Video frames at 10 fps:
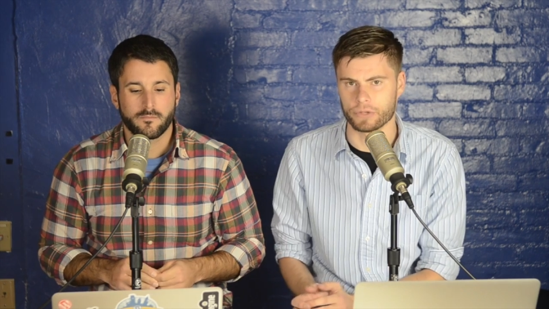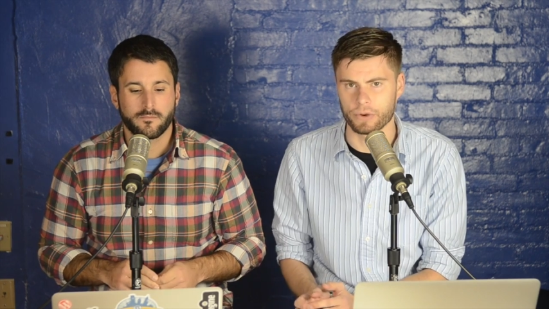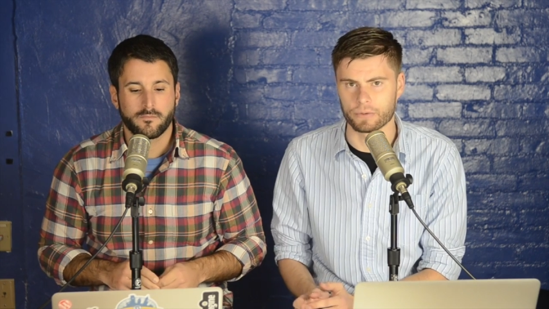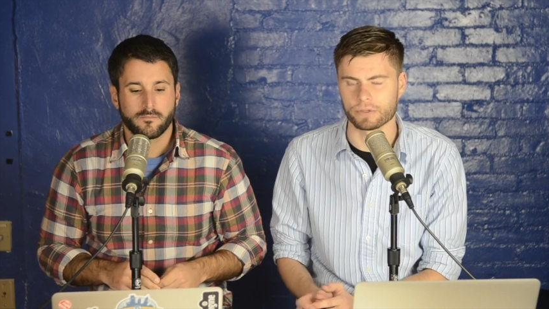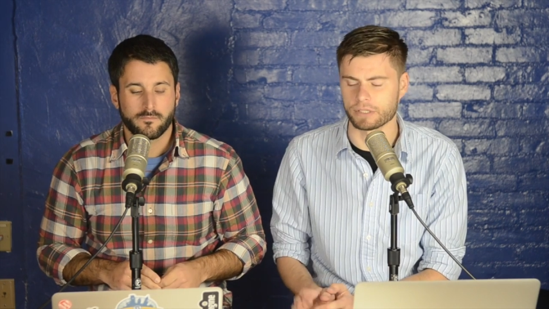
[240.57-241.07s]

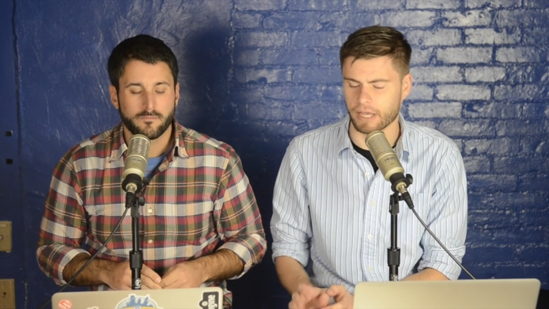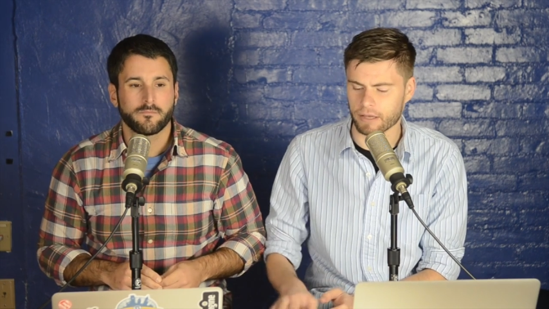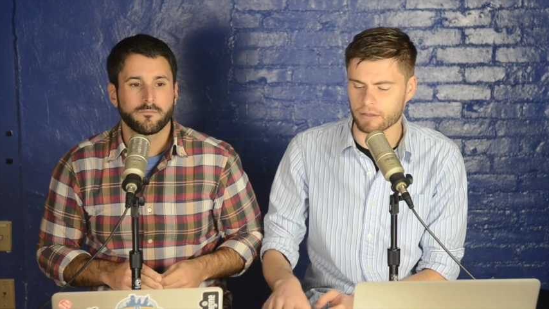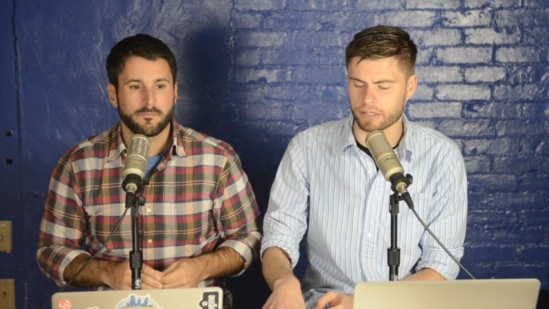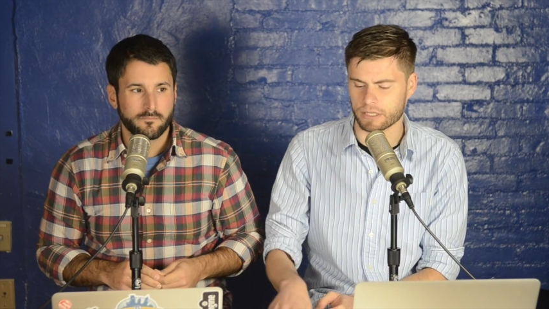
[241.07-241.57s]
Speaker 1: note and
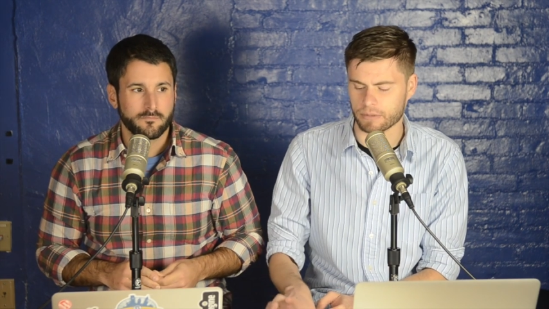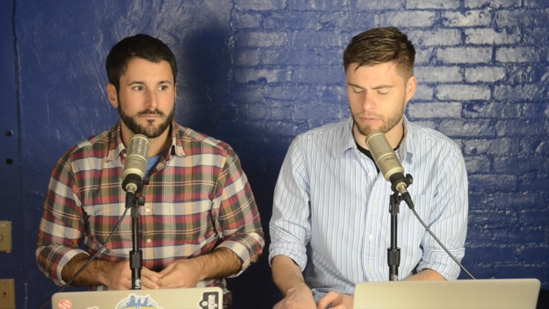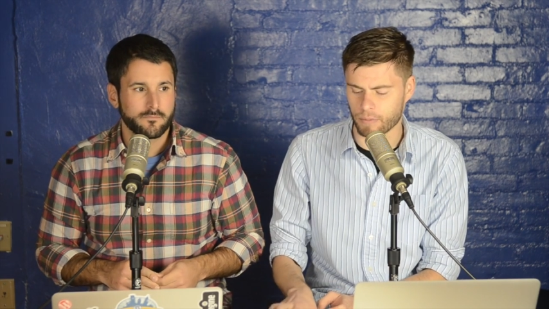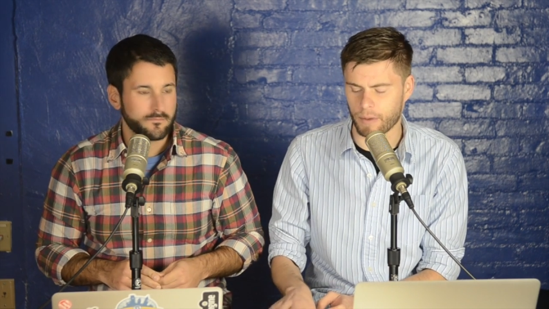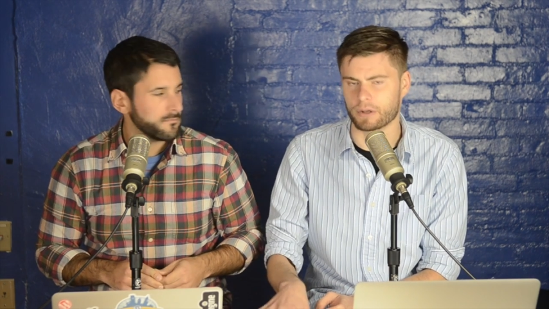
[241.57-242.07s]
say, mm-hmm. "Listen,
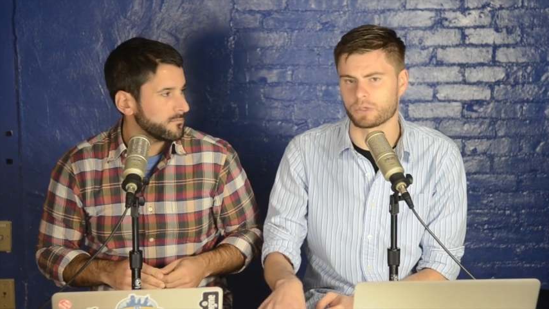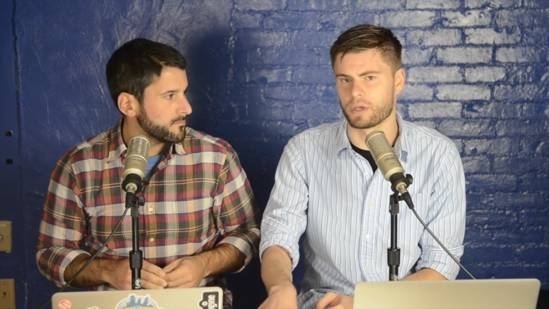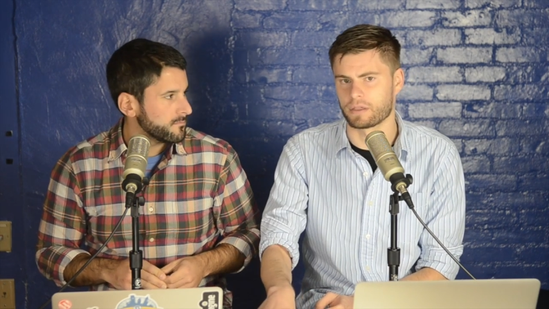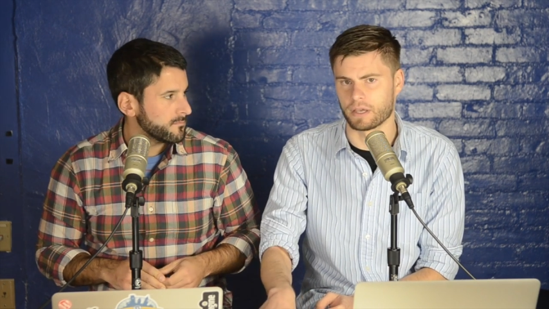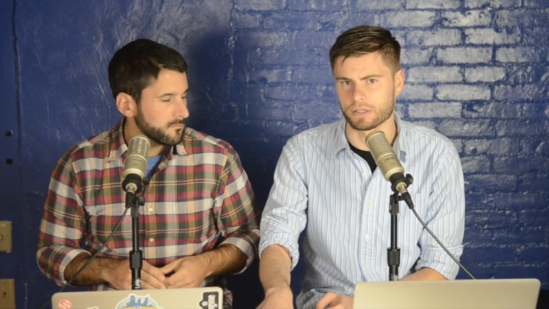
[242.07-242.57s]
we might want to
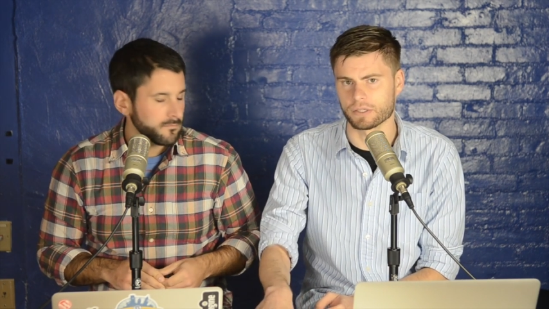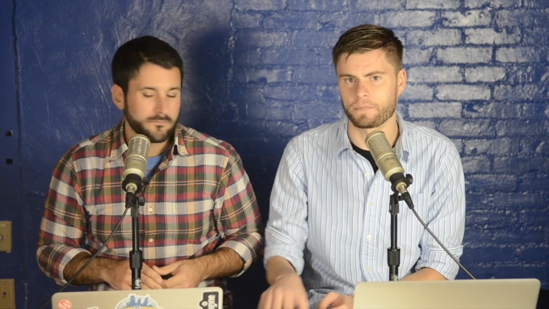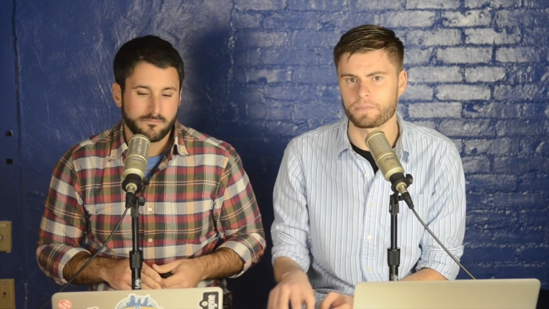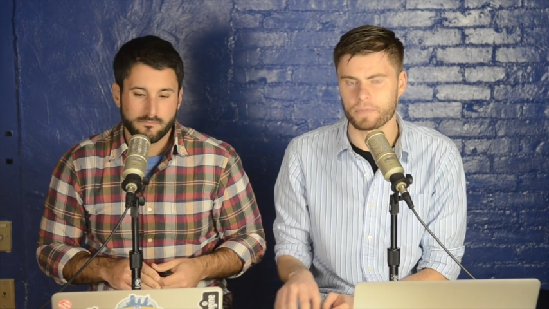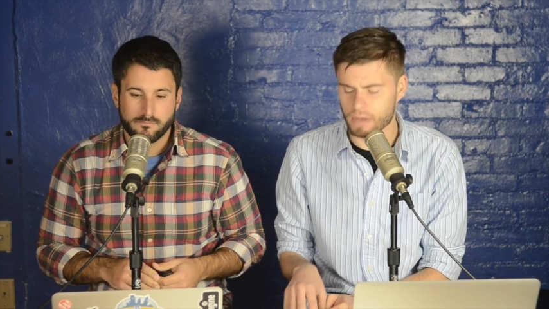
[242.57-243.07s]
tweak this."
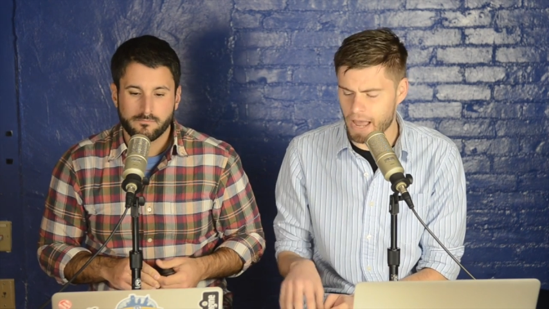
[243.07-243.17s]
Mm-hmm.